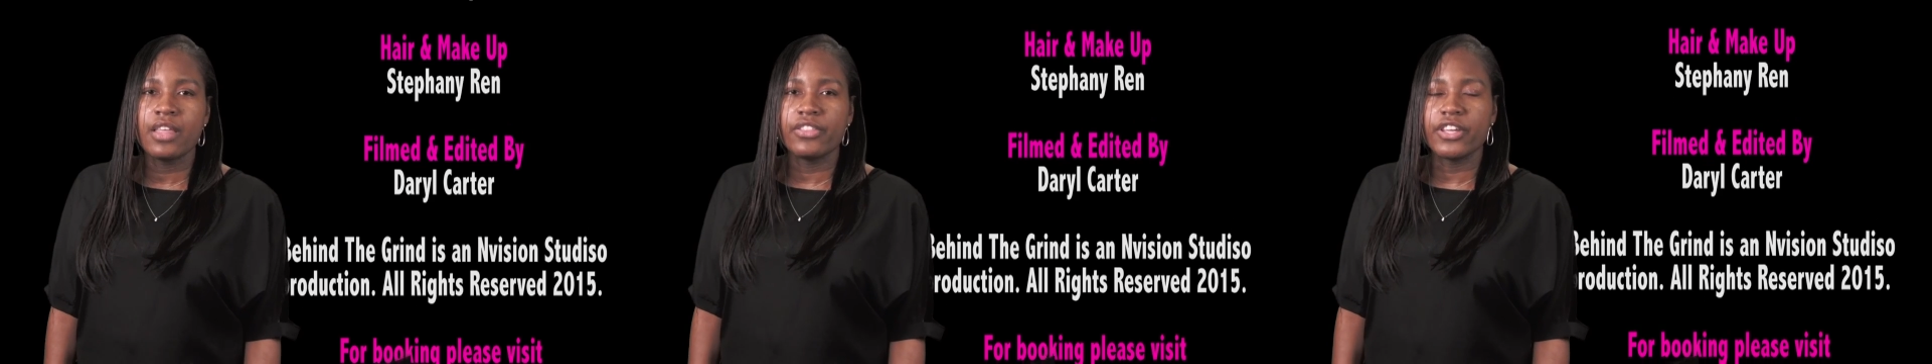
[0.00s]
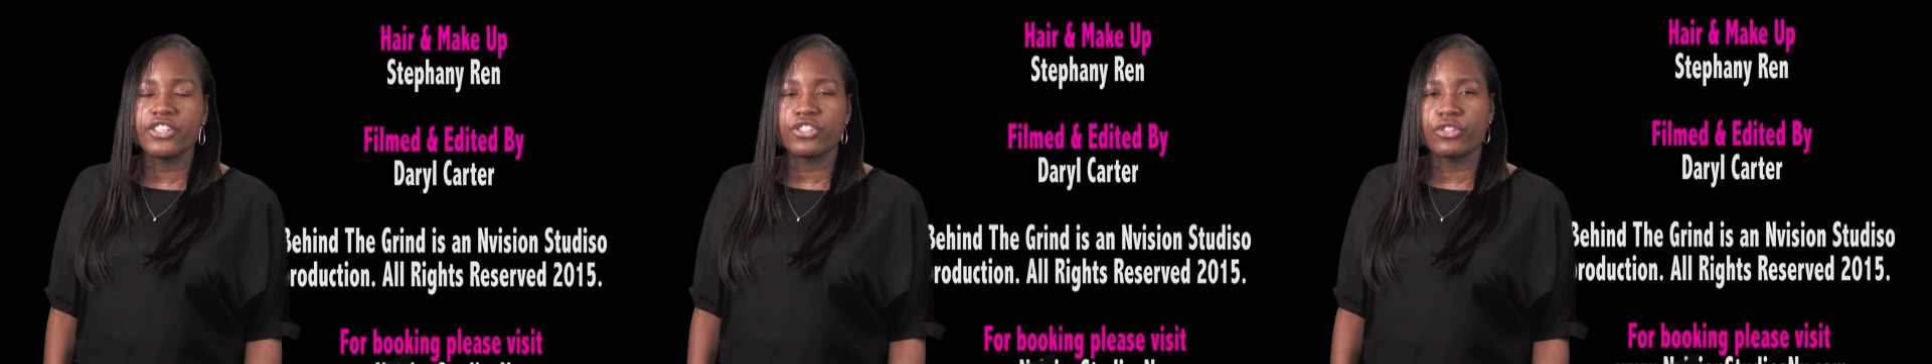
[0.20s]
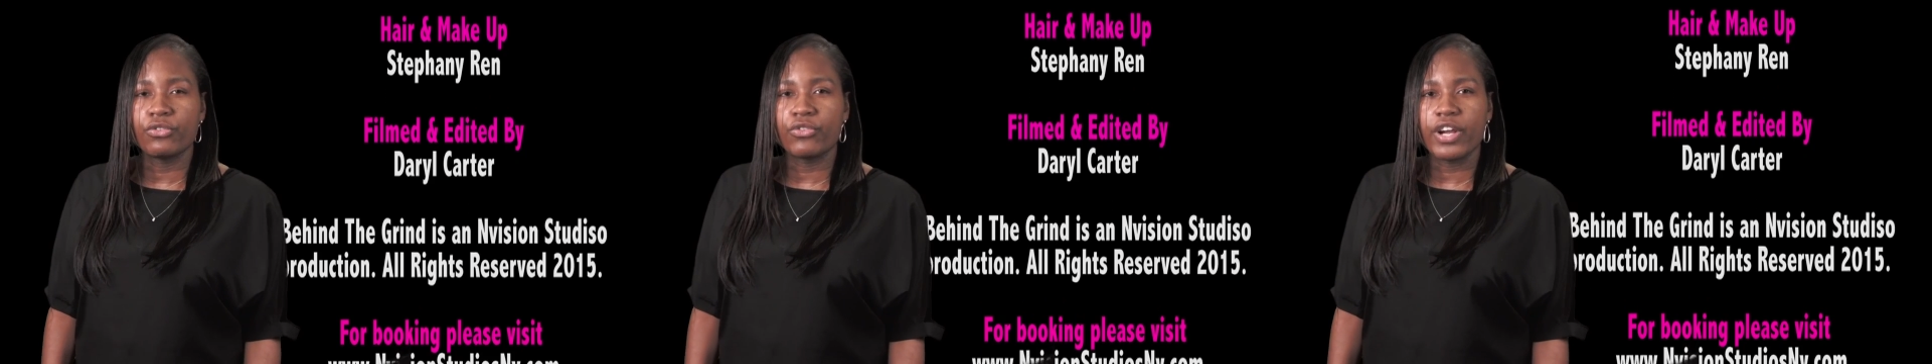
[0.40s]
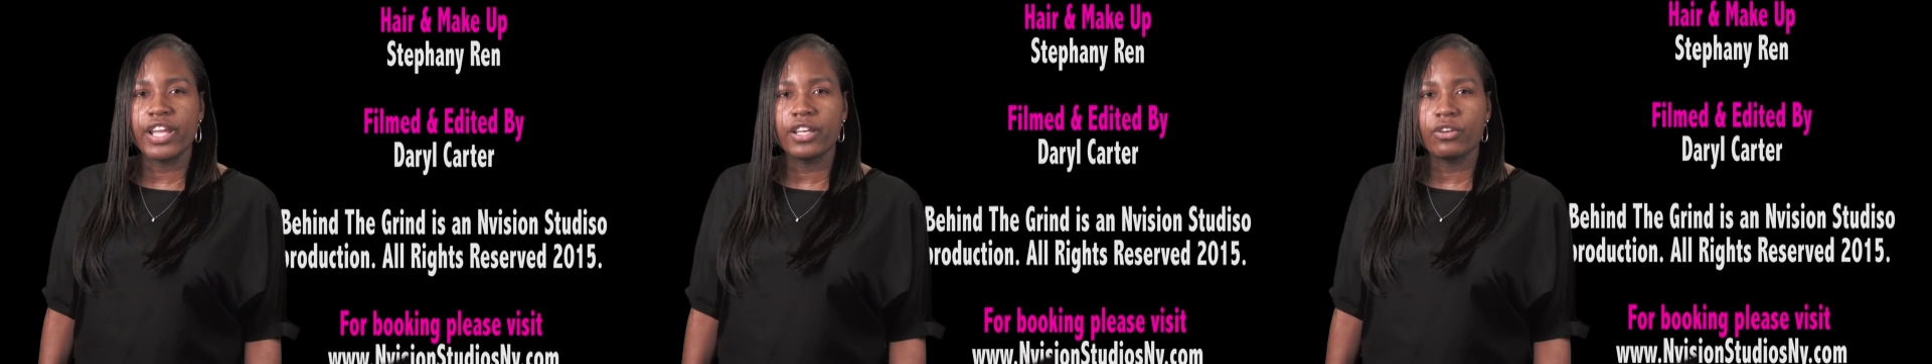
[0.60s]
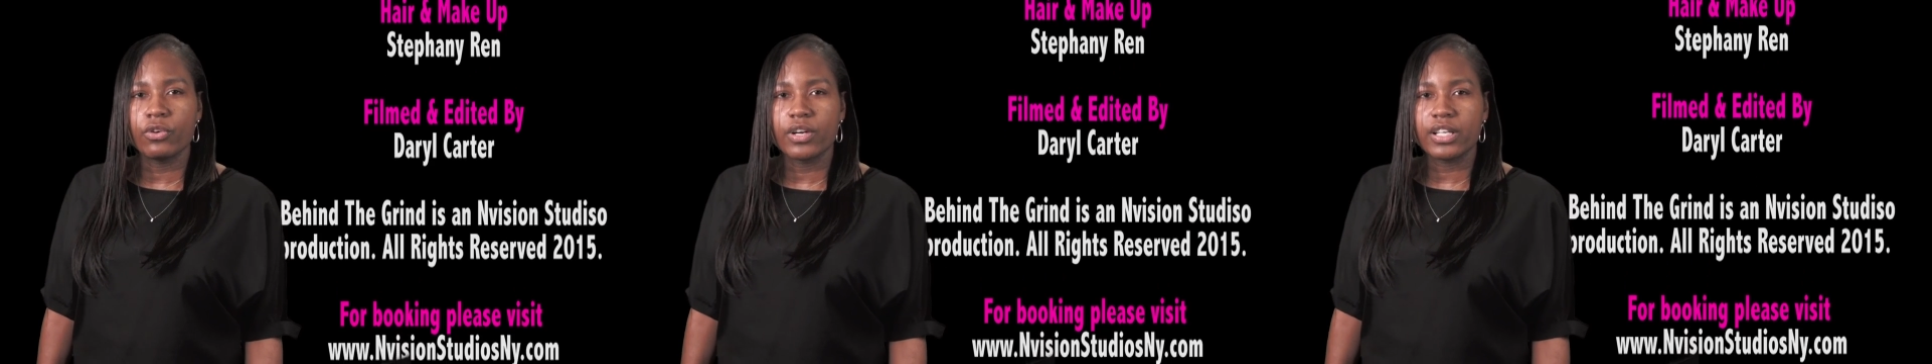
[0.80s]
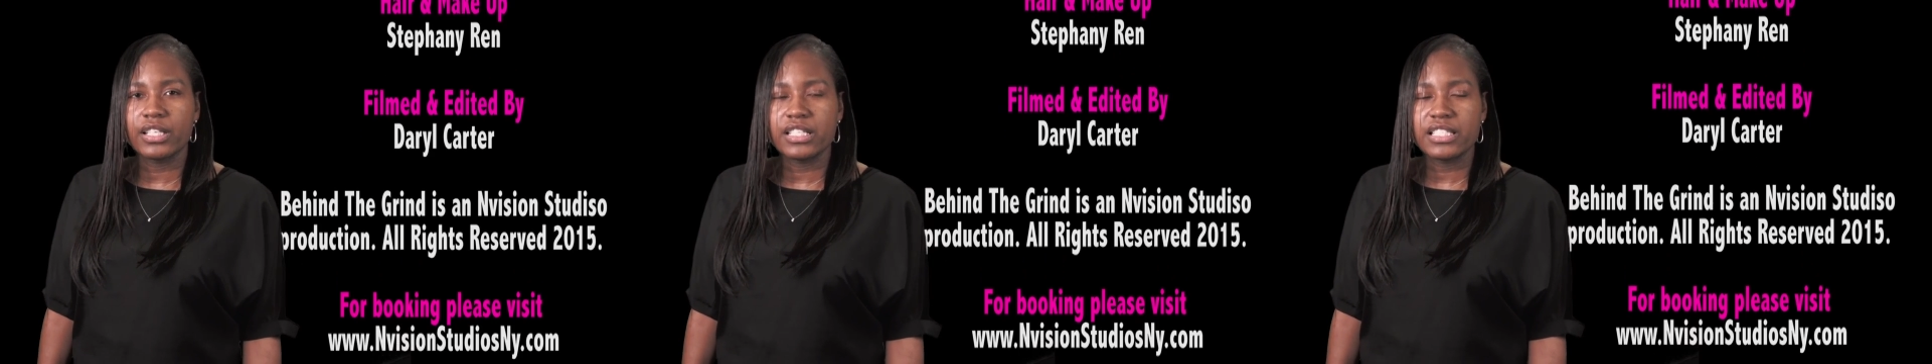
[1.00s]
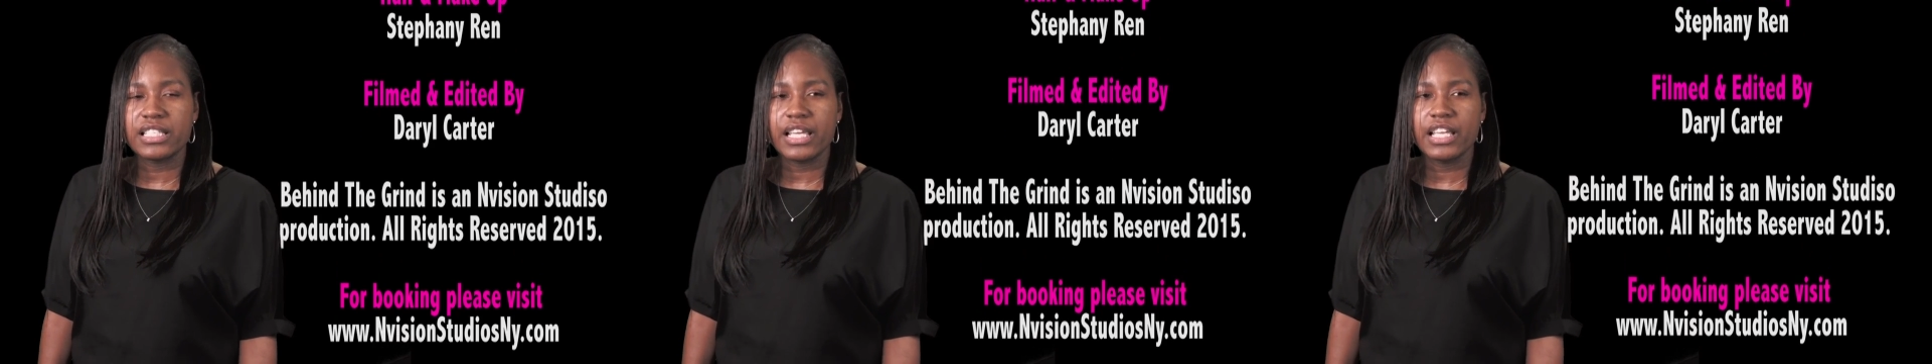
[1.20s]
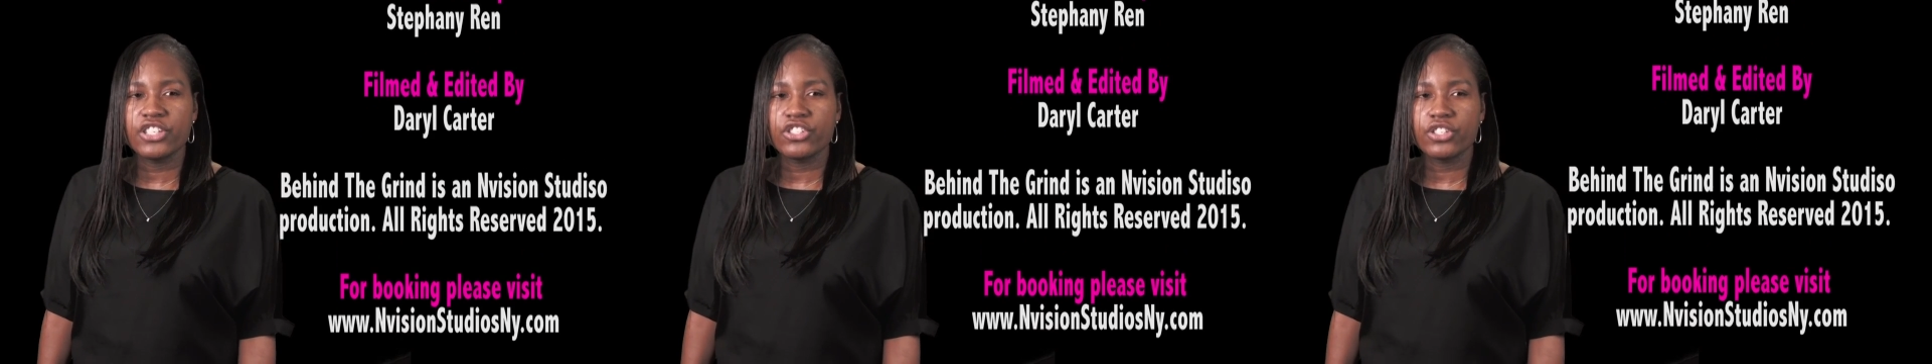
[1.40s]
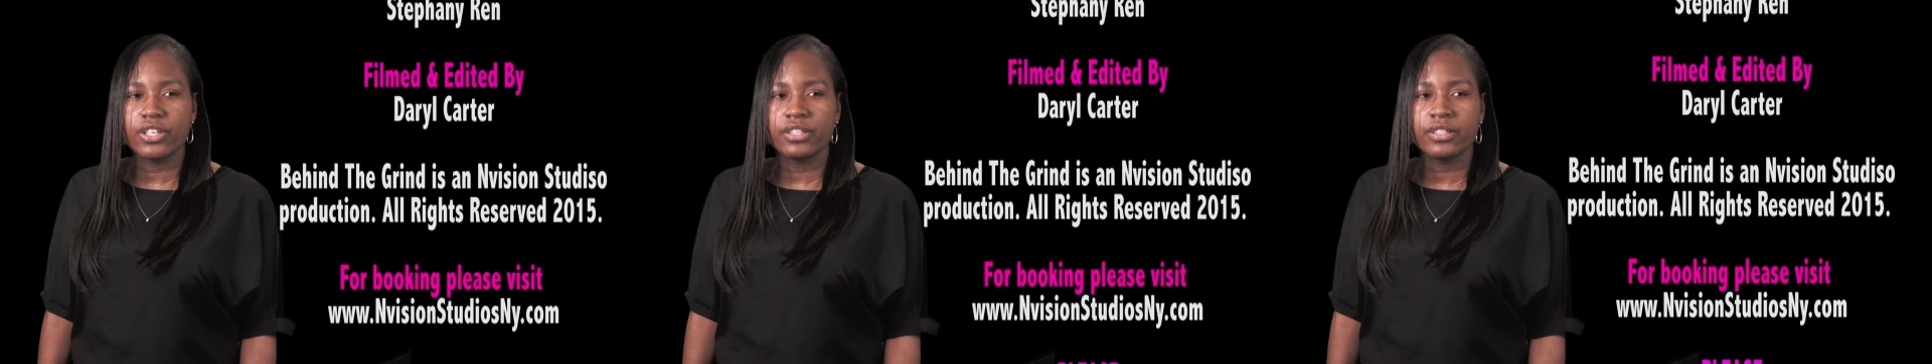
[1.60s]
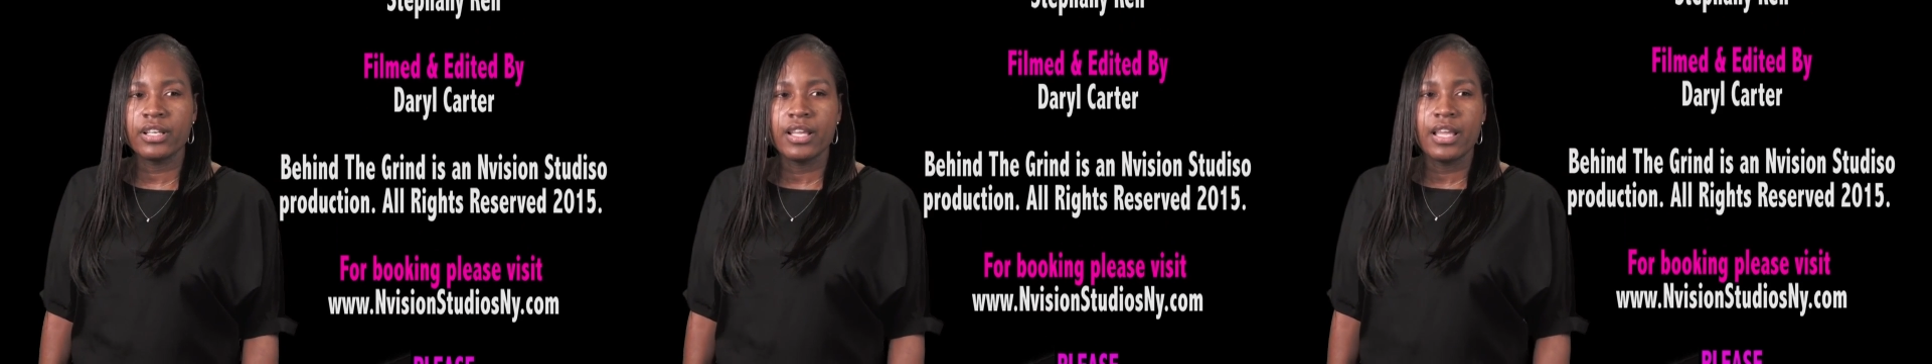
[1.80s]
There's the RAIN
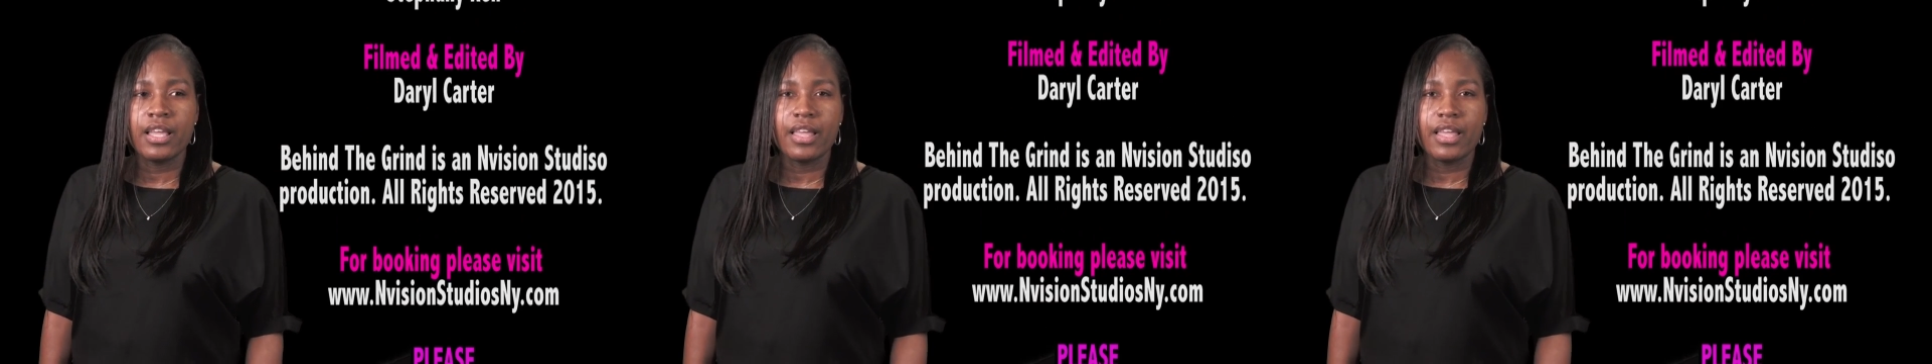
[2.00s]
organization,